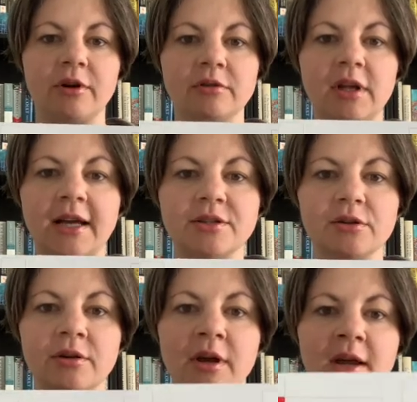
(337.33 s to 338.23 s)
Your lines
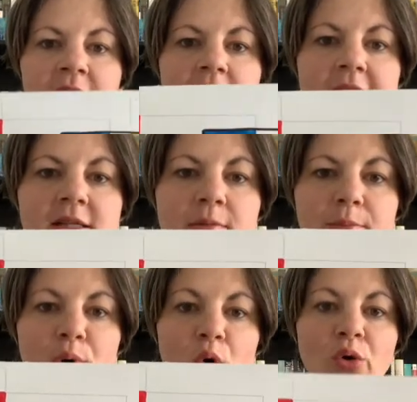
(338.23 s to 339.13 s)
are nice
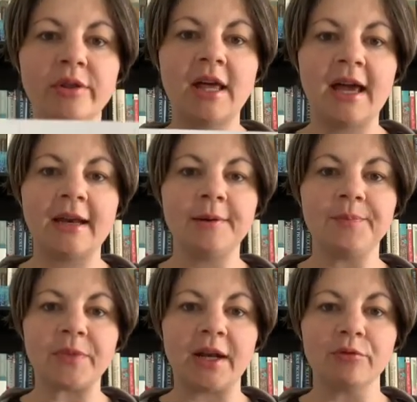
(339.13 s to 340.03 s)
and bold then,
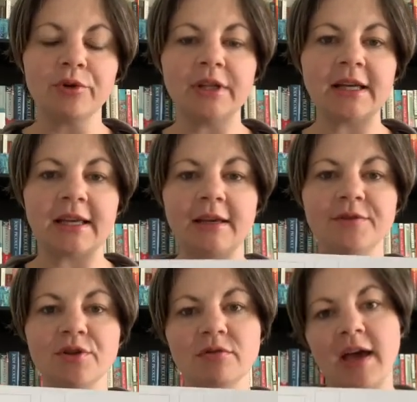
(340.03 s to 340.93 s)
and it really
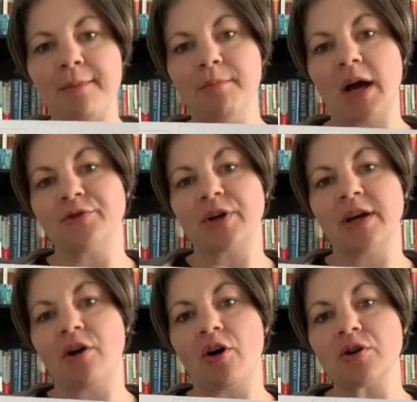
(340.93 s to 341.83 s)
gives you that
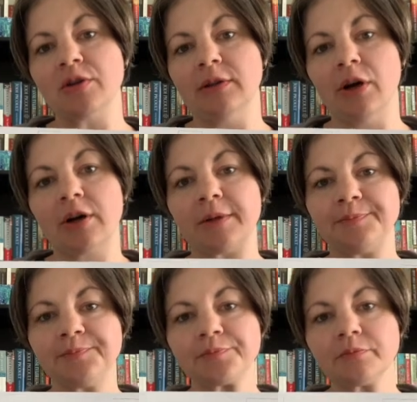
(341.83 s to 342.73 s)
Mondrian art look.
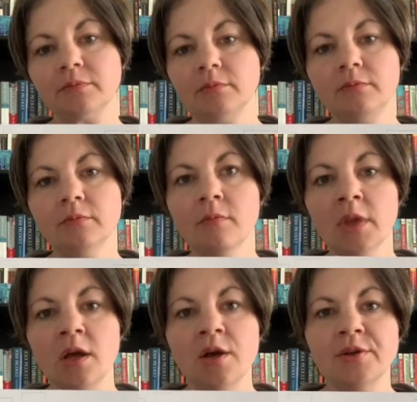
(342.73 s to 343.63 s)

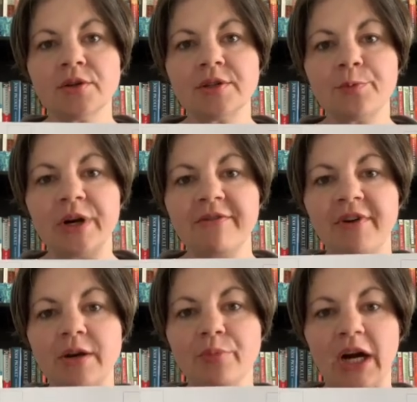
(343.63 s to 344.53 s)
So it's a pretty
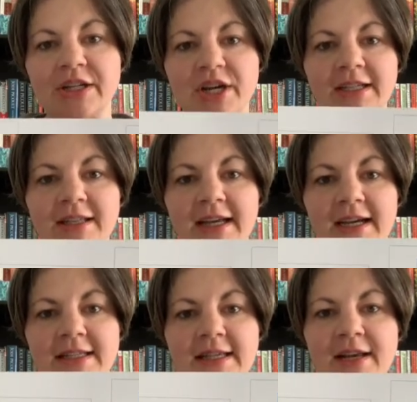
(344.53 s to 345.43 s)
fun project. Like
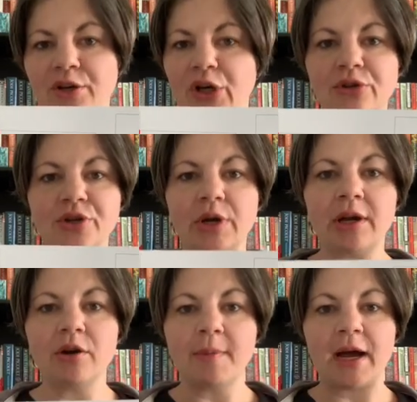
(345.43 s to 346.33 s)
I said, you can do
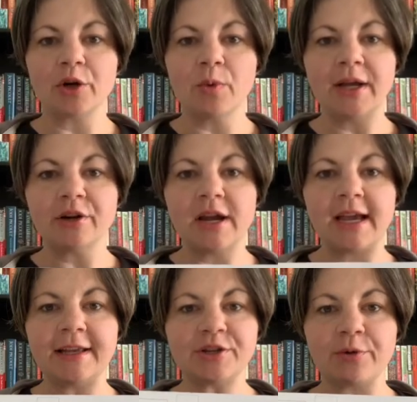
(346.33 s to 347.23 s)
it no matter what your
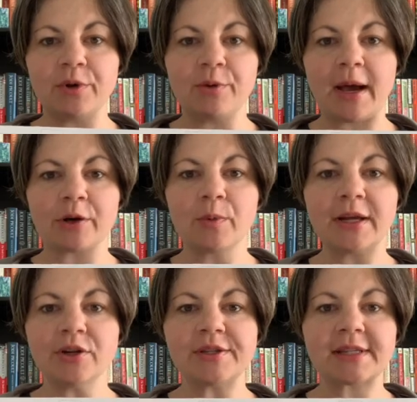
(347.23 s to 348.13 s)
age and no matter
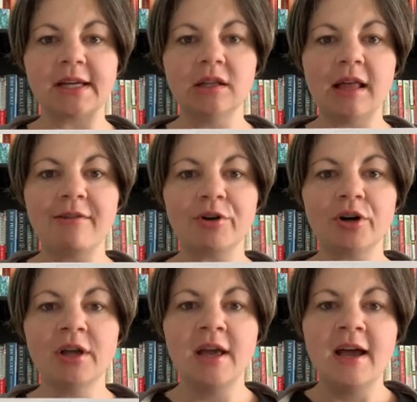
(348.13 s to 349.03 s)
what your skill level.